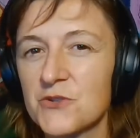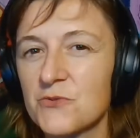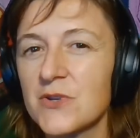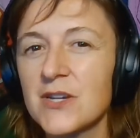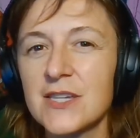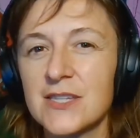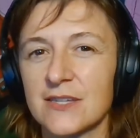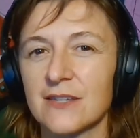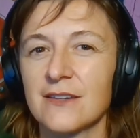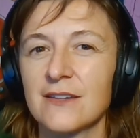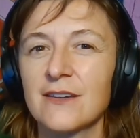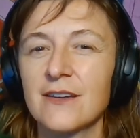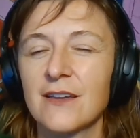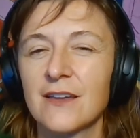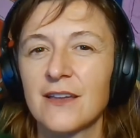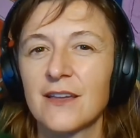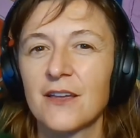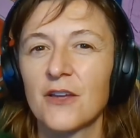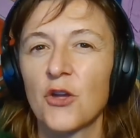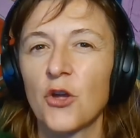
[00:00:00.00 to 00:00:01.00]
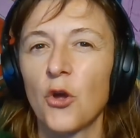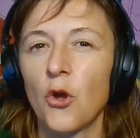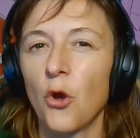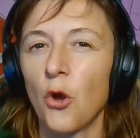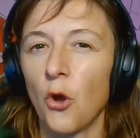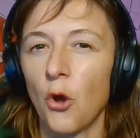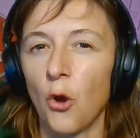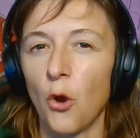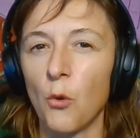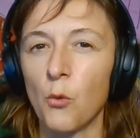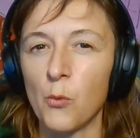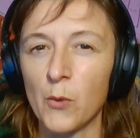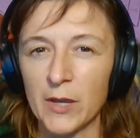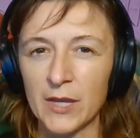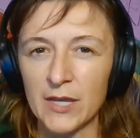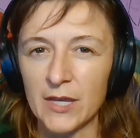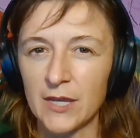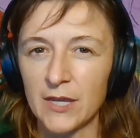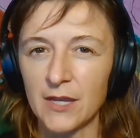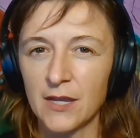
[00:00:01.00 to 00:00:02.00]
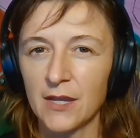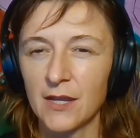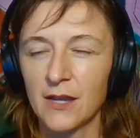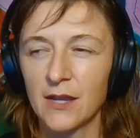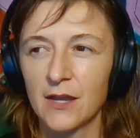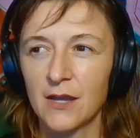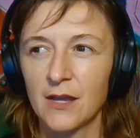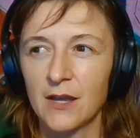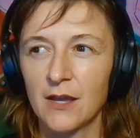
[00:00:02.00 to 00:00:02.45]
reason, we